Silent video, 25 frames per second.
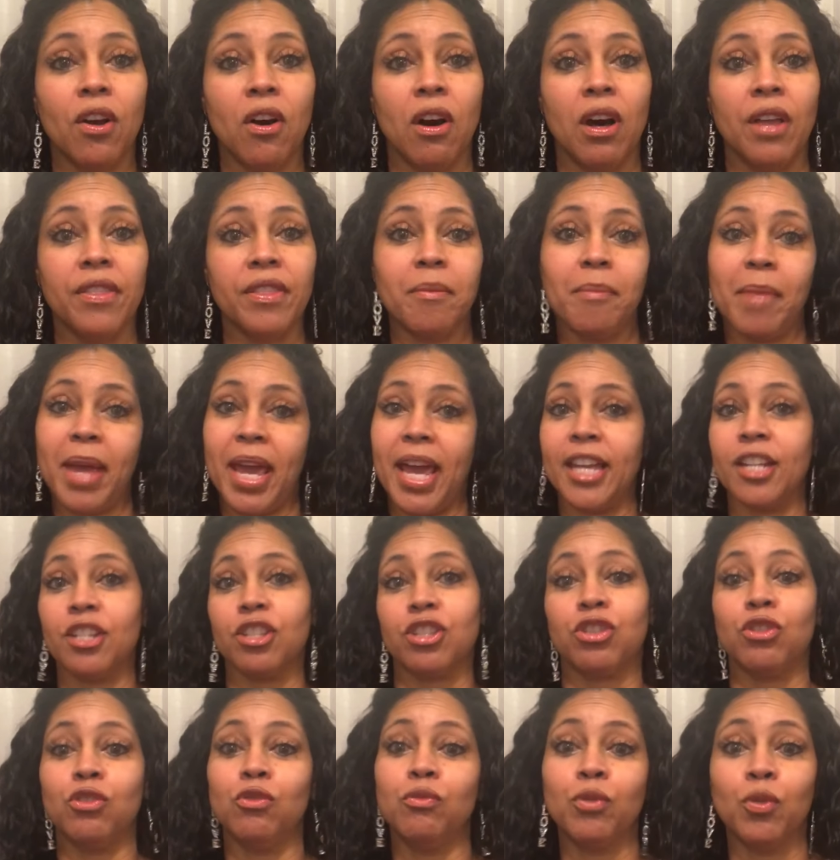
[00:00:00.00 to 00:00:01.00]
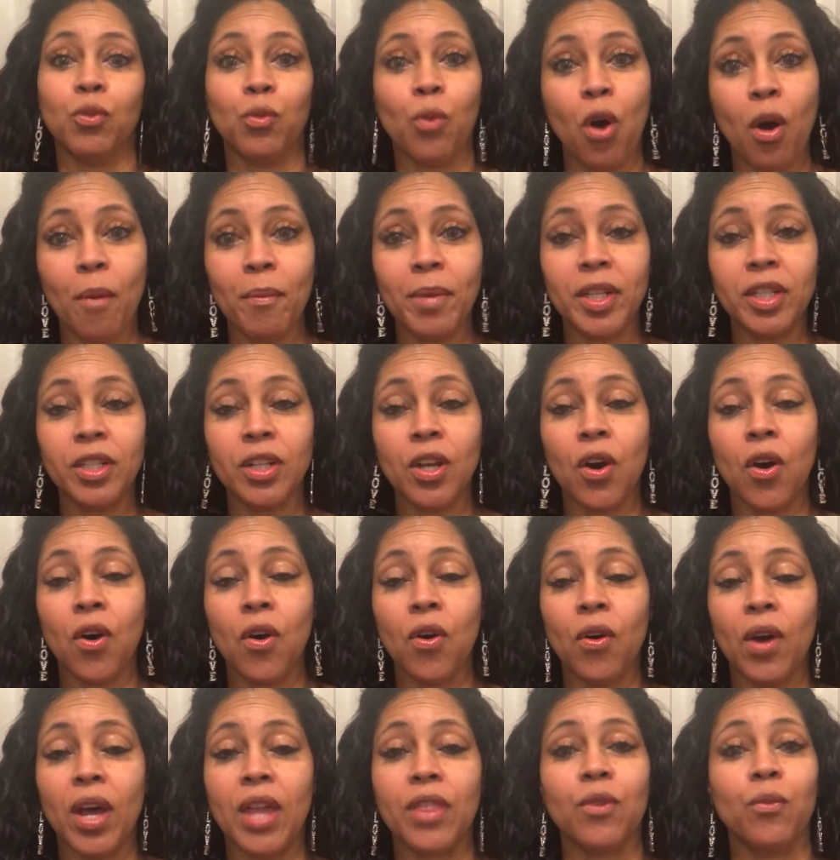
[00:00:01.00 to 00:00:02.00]
on. The man assume the woman
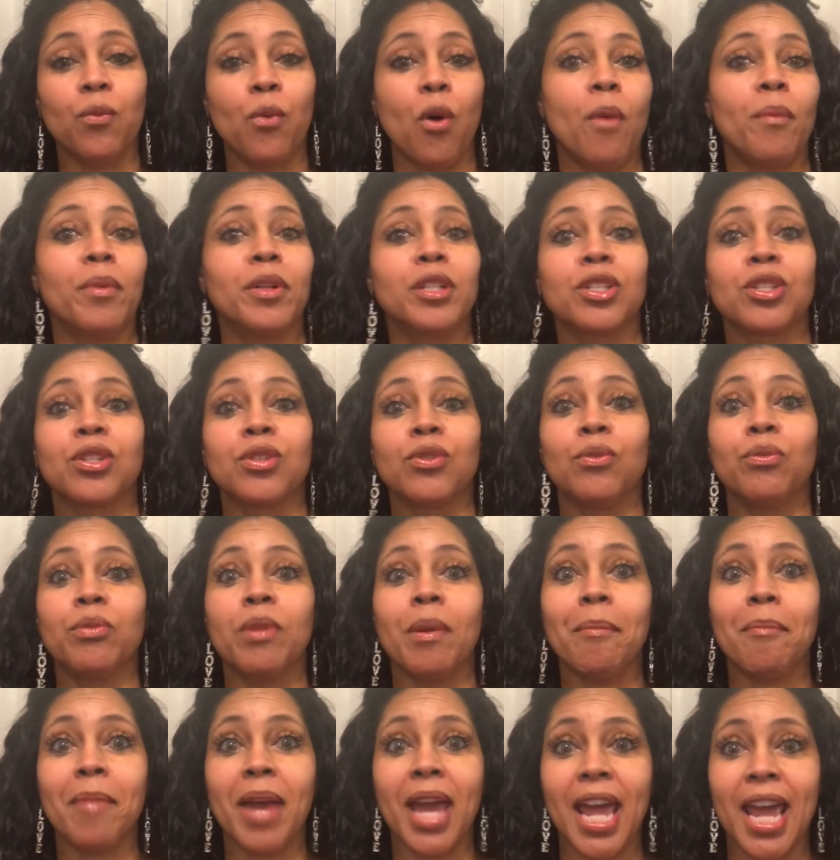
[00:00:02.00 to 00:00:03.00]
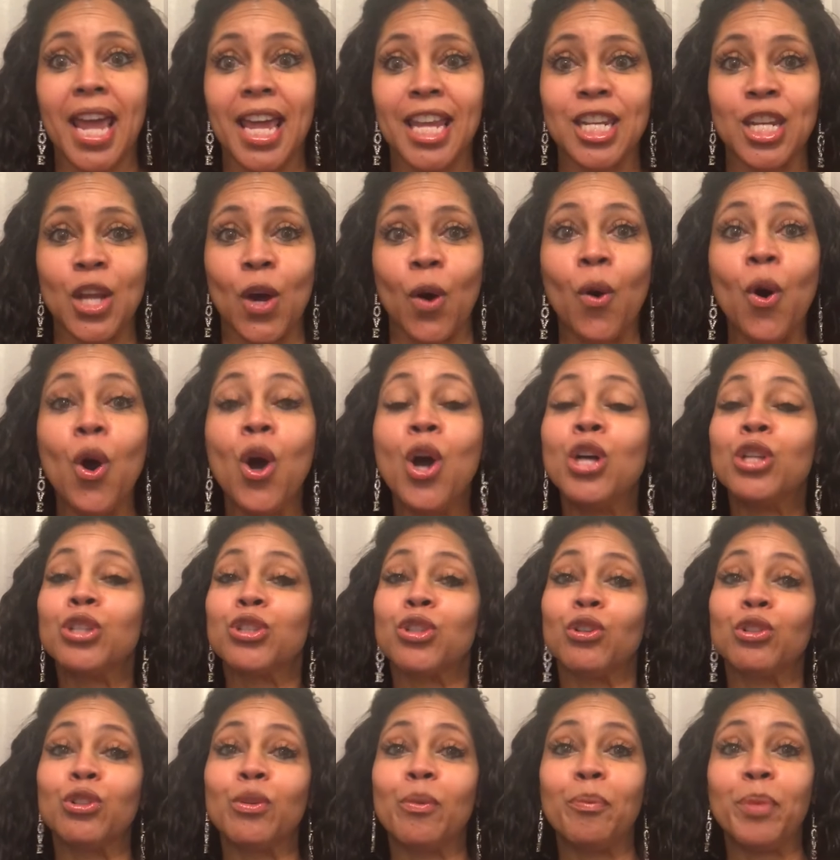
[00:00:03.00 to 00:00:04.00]
know, and the woman assume the man know.
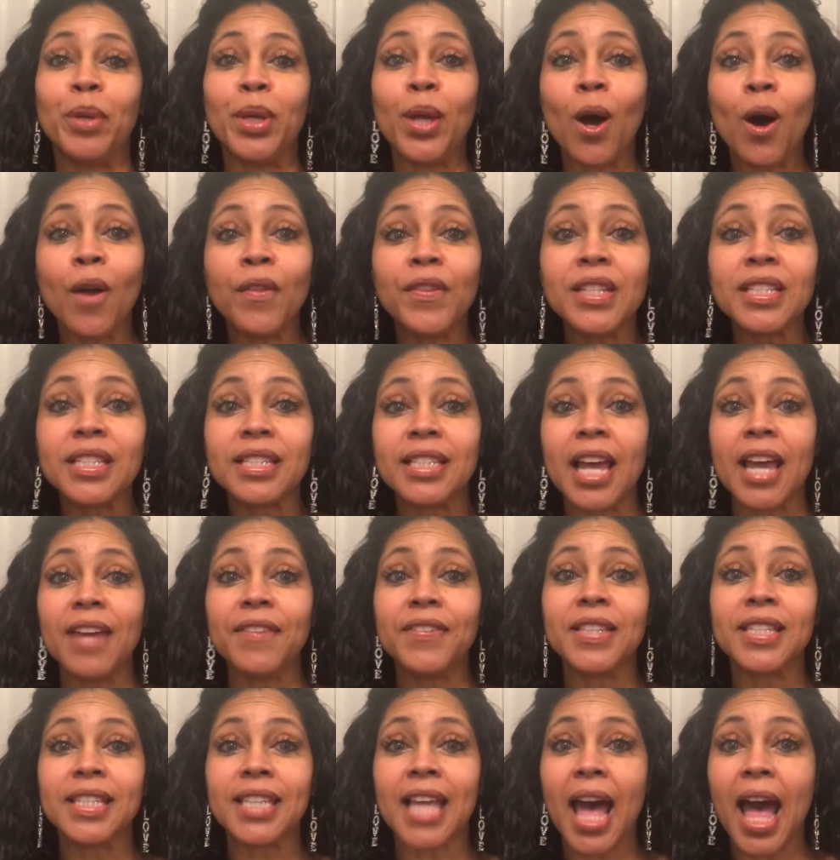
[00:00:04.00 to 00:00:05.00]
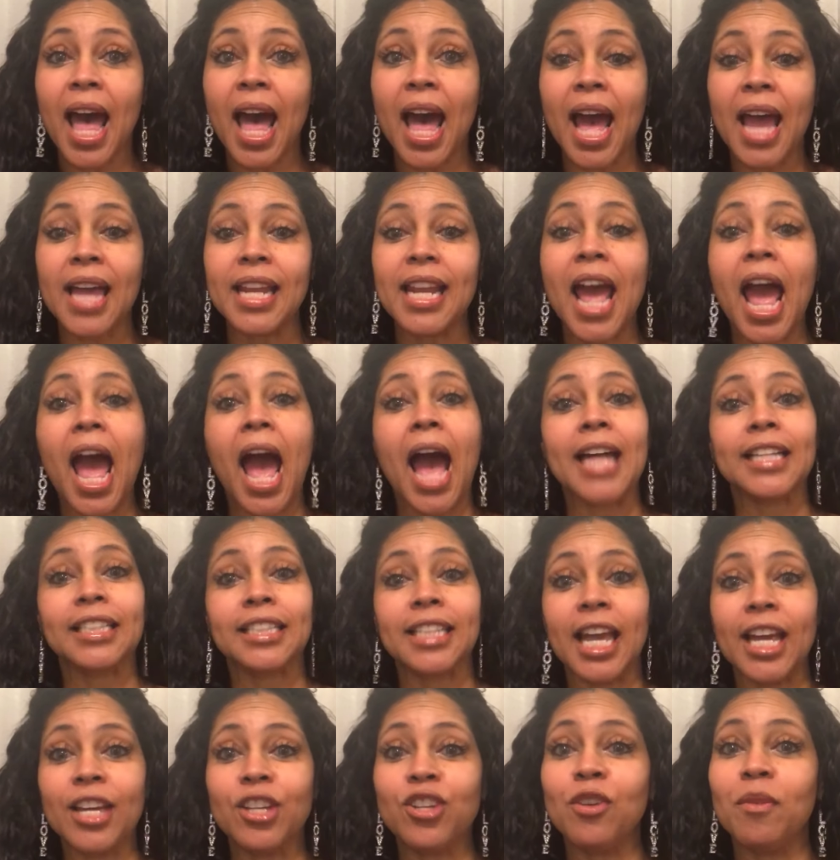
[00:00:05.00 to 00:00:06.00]
So to be on the safe side, I
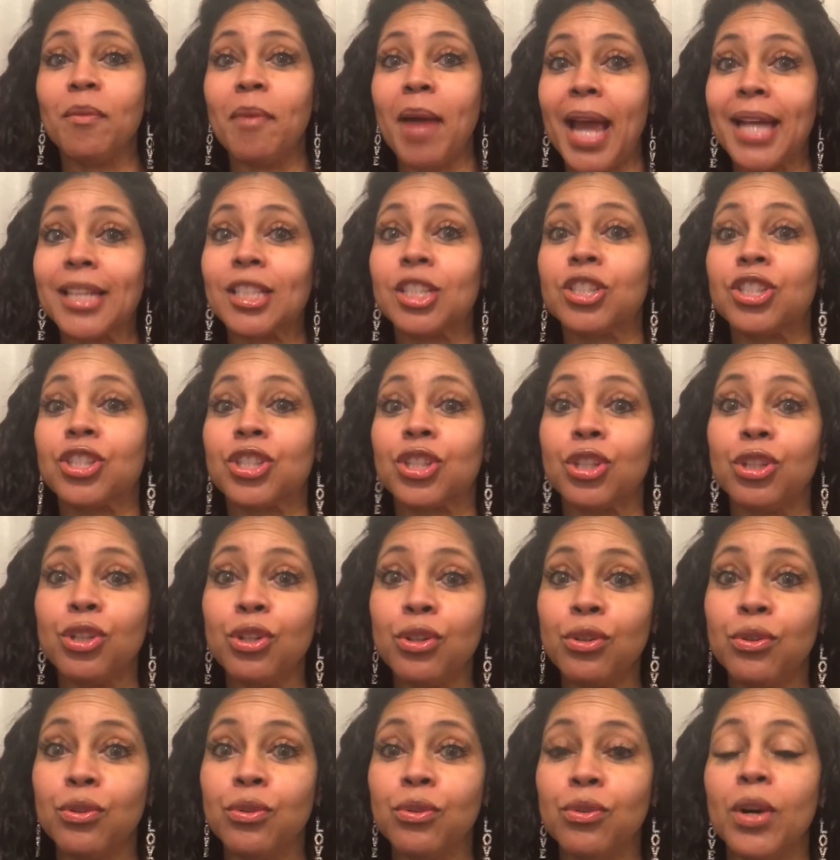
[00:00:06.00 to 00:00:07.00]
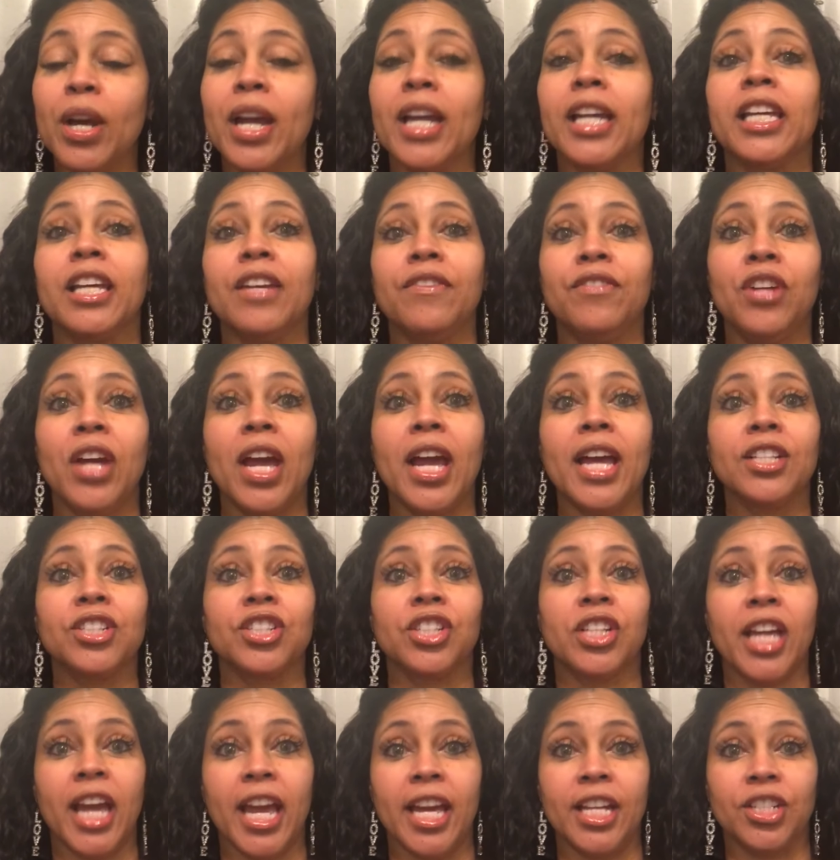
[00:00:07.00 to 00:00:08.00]
take you back to school and give you
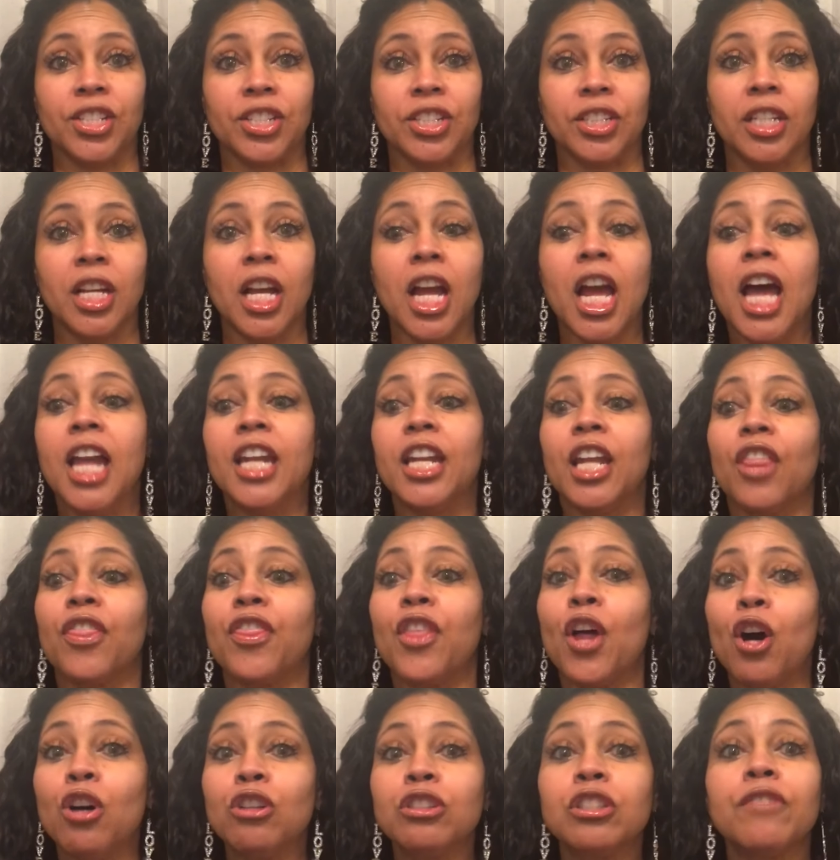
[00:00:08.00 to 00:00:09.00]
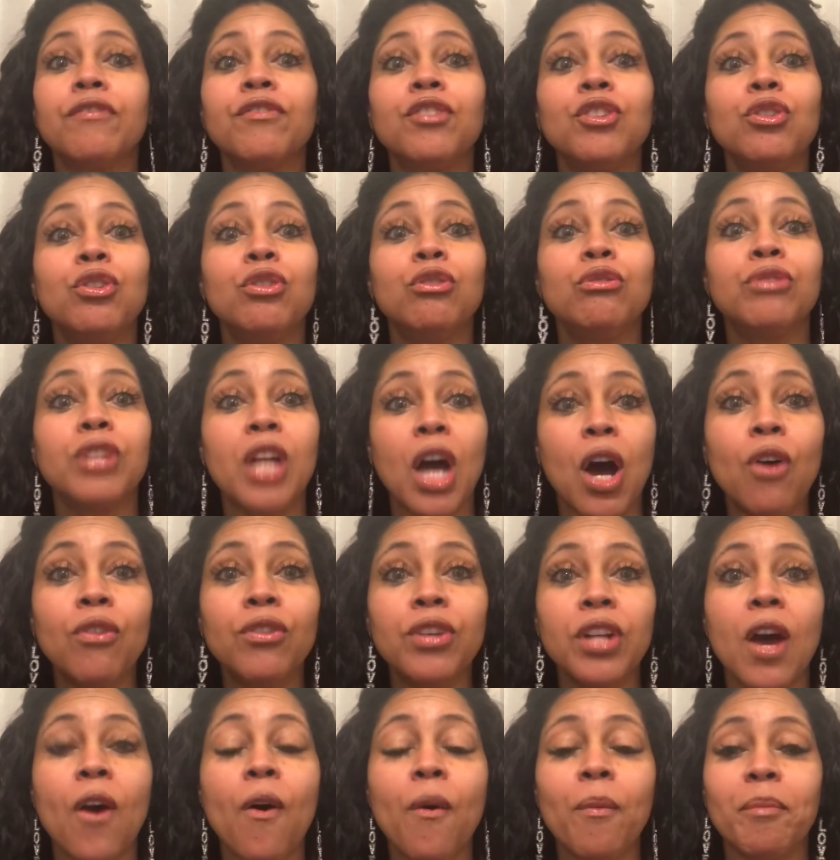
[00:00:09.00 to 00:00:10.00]
education. Now, those of you who
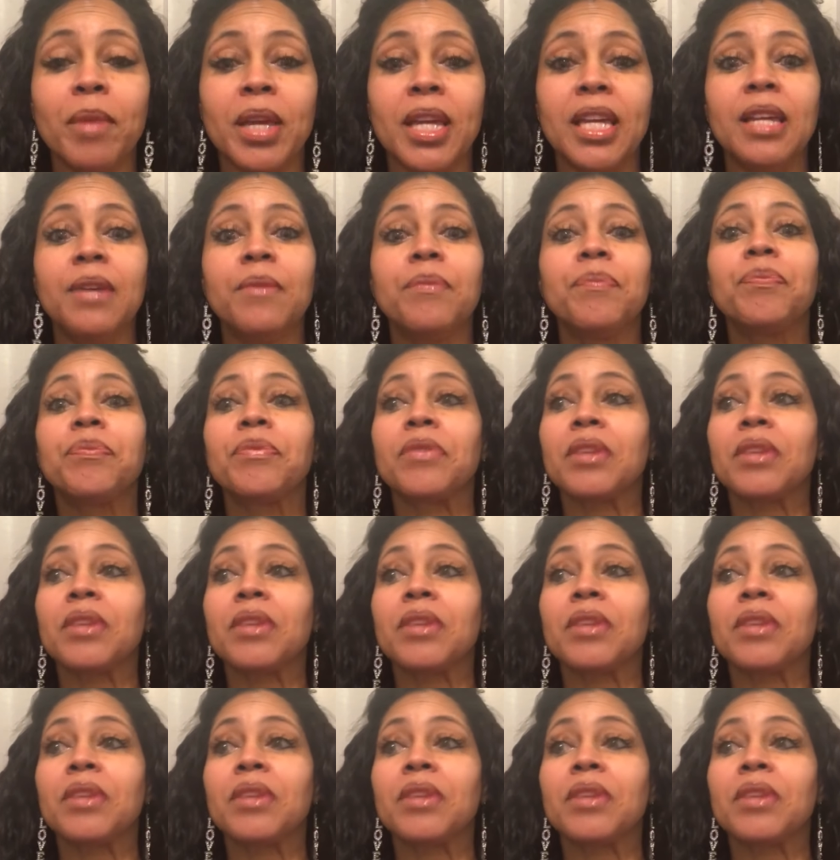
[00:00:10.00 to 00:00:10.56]
don't know me,